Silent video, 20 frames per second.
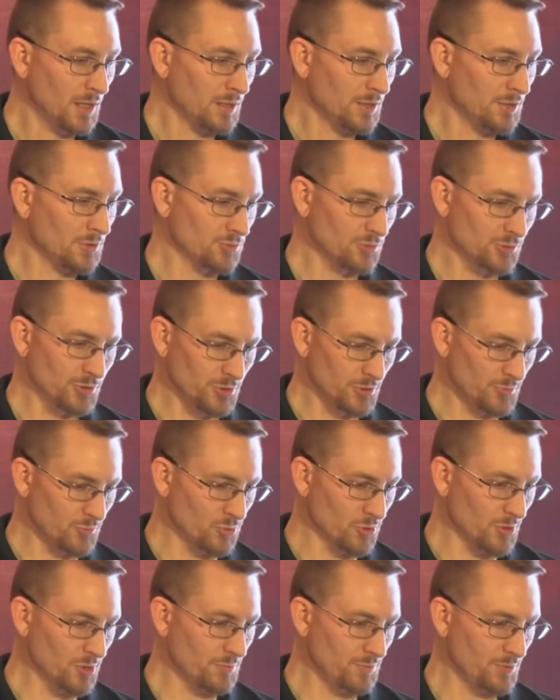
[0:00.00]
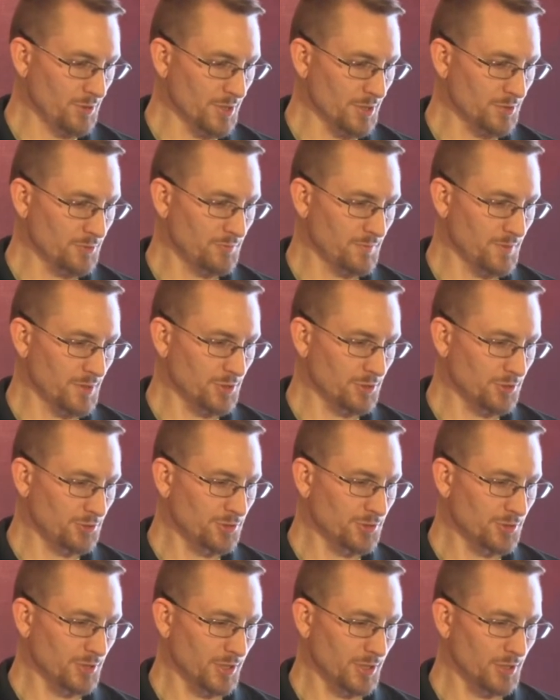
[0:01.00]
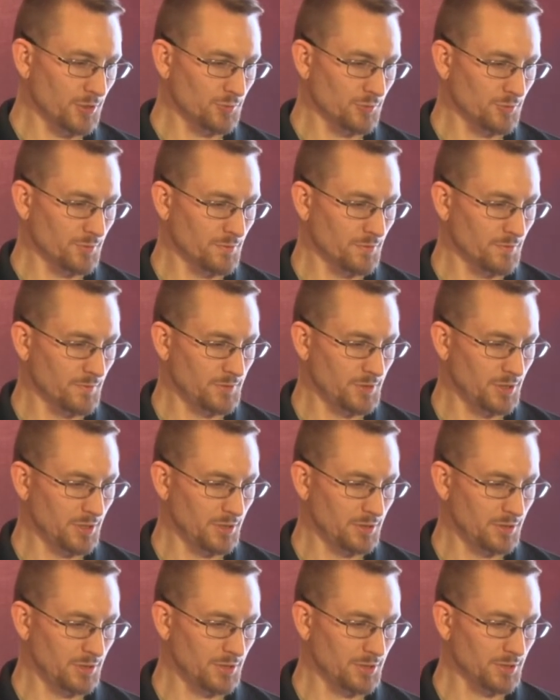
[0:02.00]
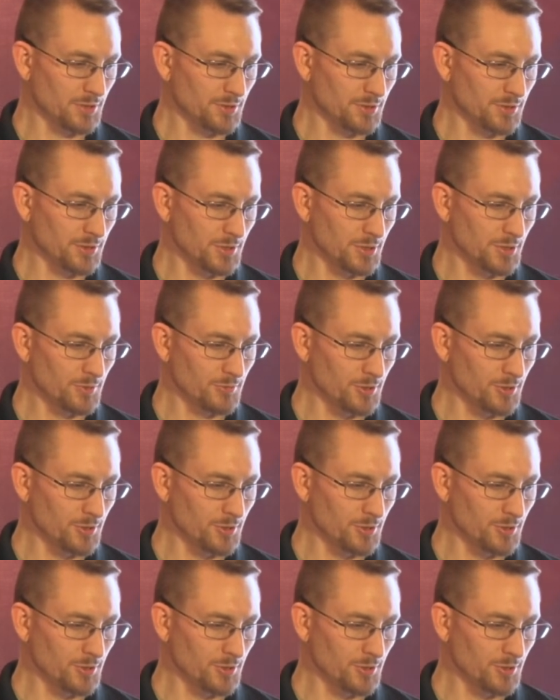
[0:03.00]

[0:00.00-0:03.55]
This one's a little more complex. We've got 2 slides worth of details here.